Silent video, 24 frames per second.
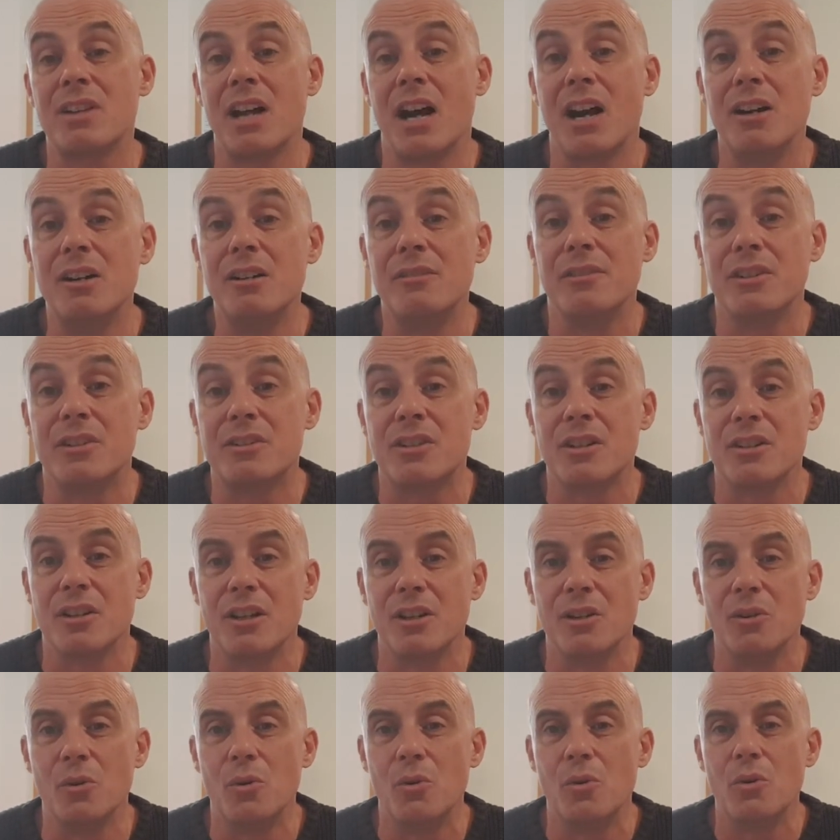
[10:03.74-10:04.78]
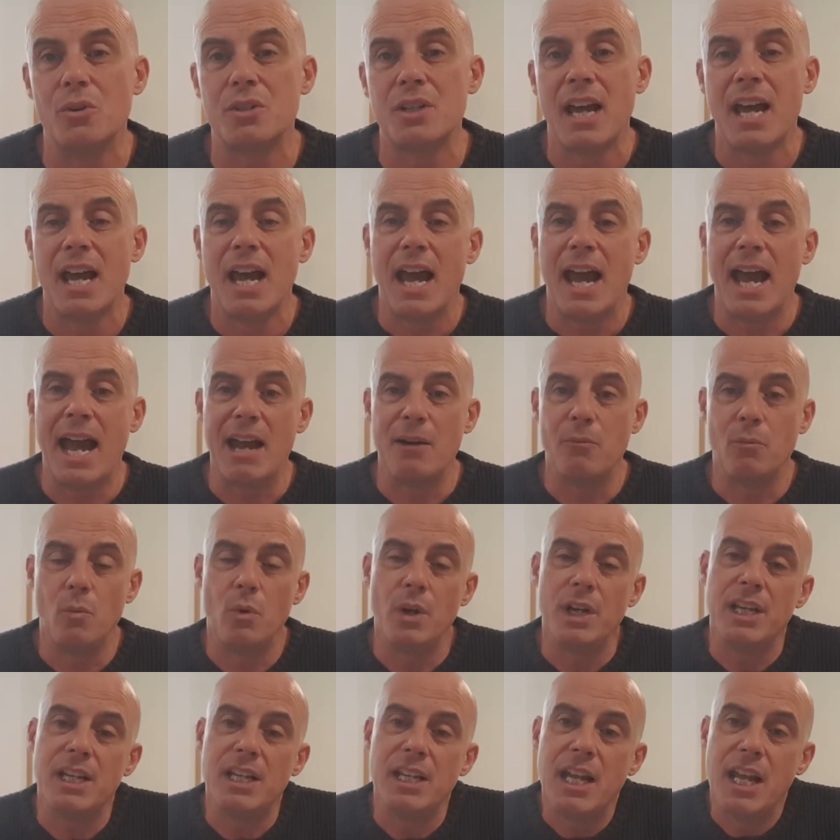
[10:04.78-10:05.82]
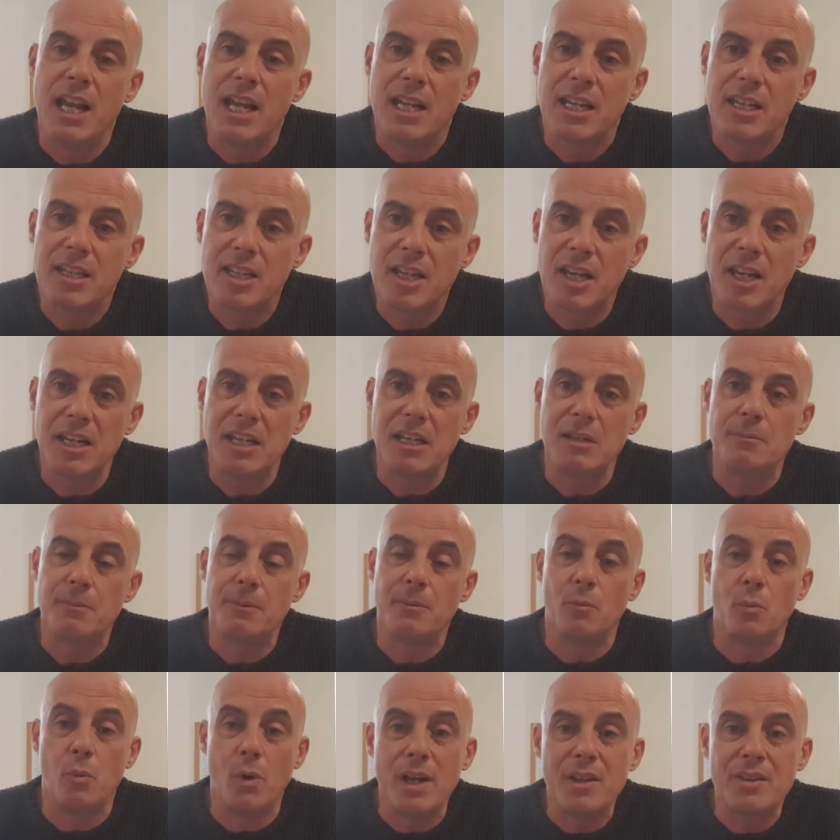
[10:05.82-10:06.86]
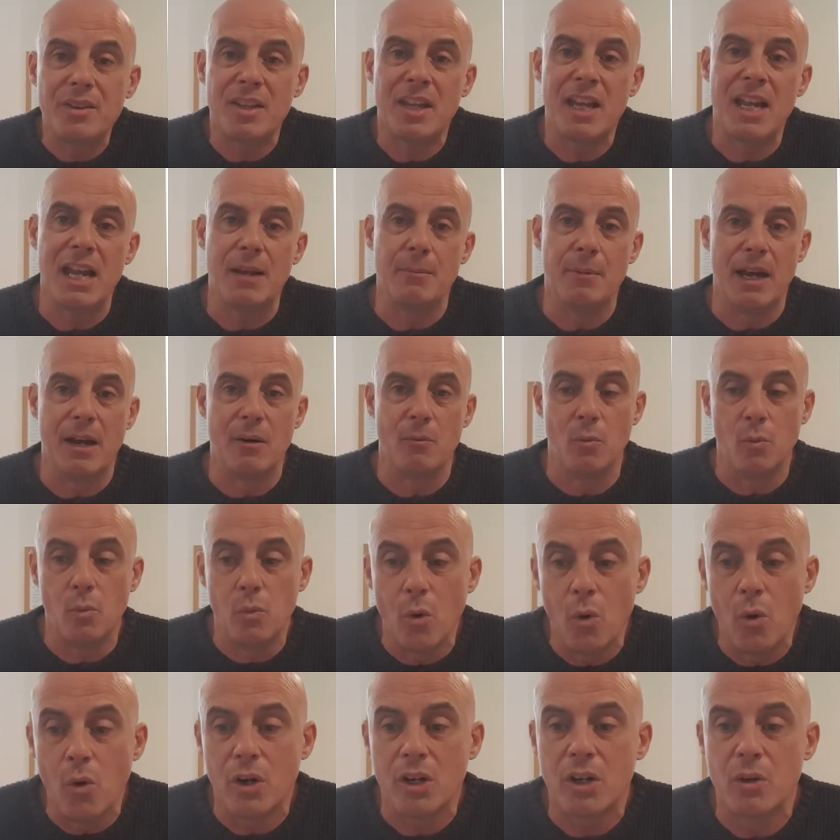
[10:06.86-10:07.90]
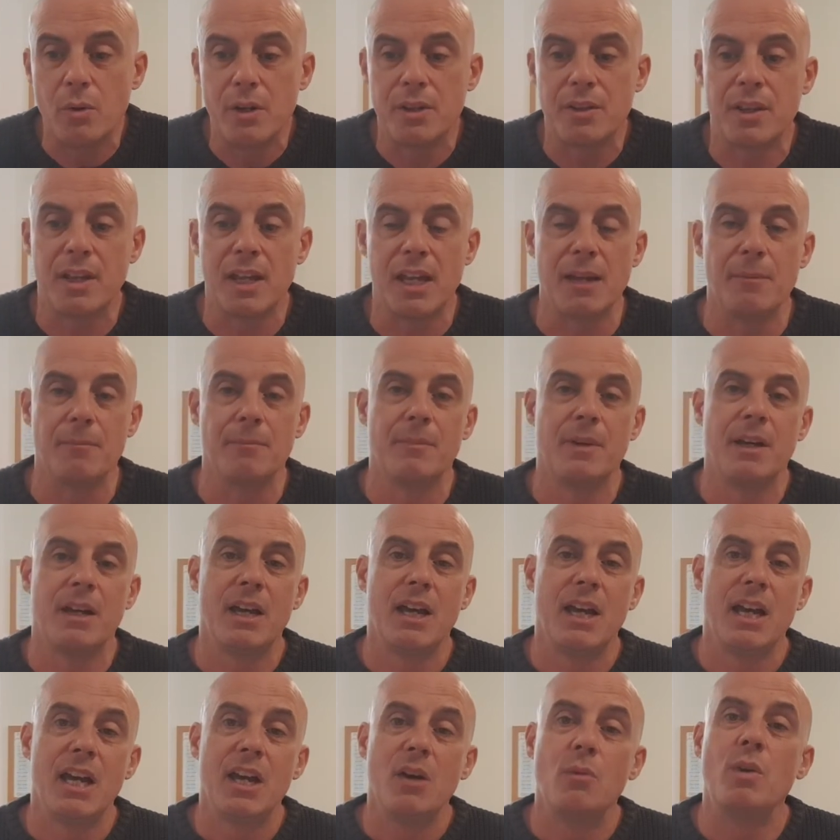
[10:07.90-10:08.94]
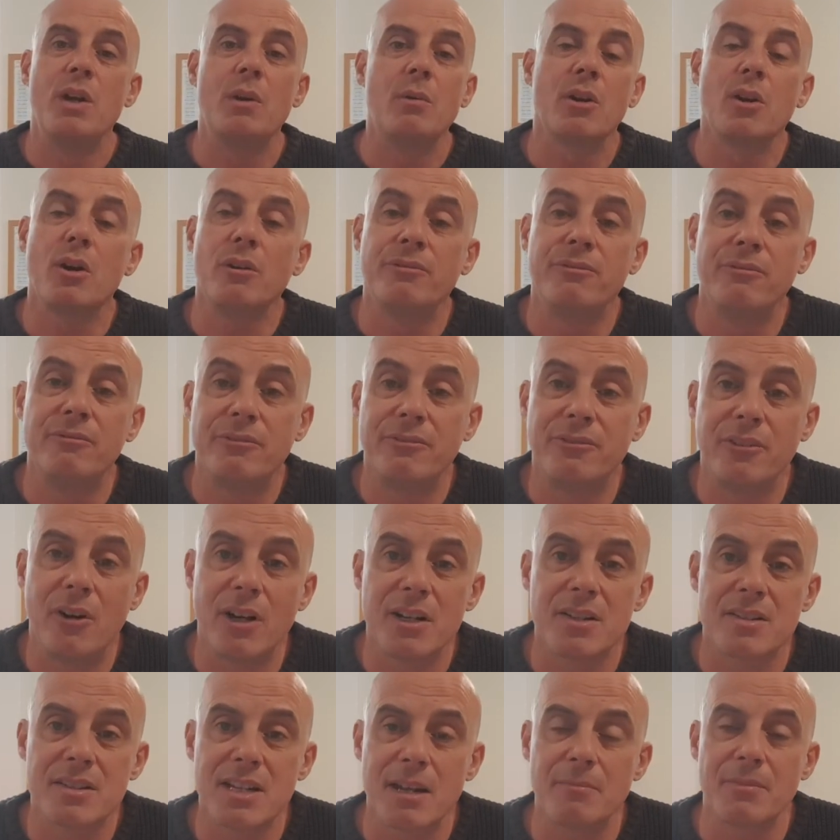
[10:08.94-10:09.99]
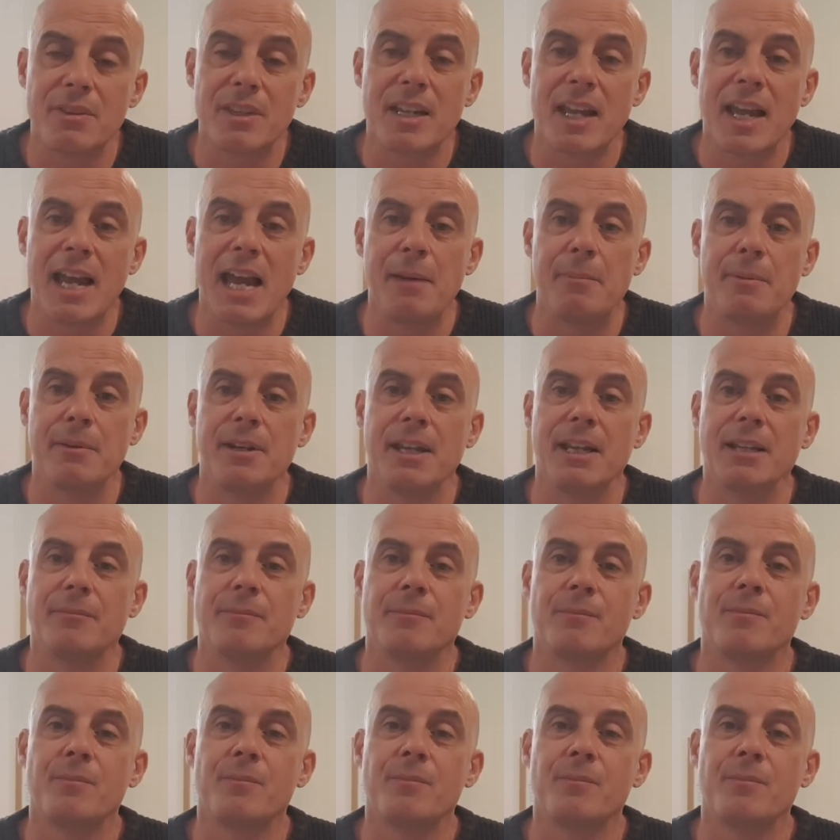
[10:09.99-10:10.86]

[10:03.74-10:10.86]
over to the Lord and we keep with Him and walk with Him, we will often find something happening.